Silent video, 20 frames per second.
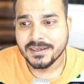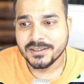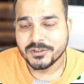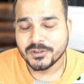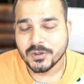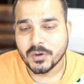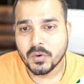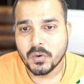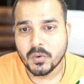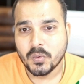
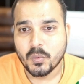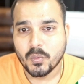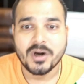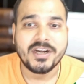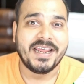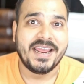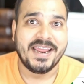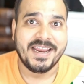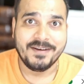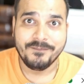So
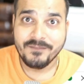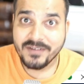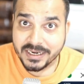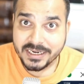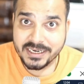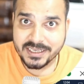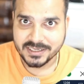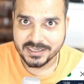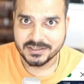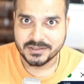what
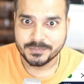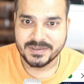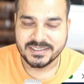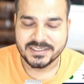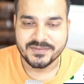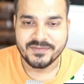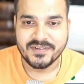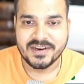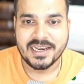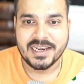NVIDIA
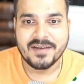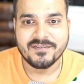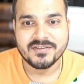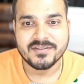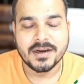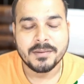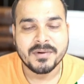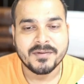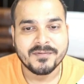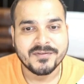specifically
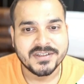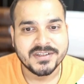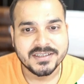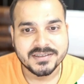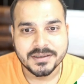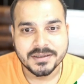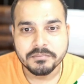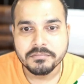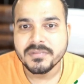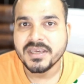have come up with
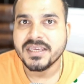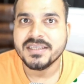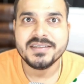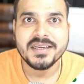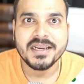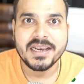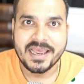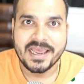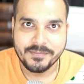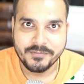this
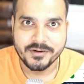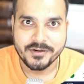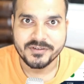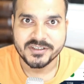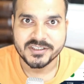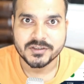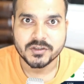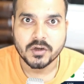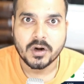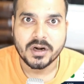amazing library,
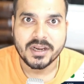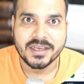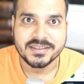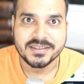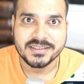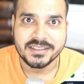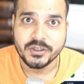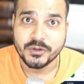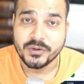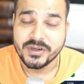which is called
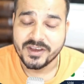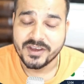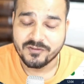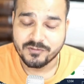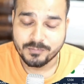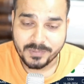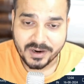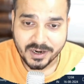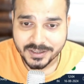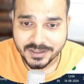as
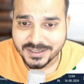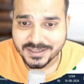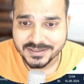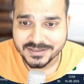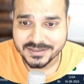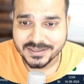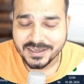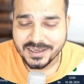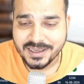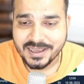
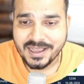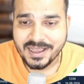cudf.pandas.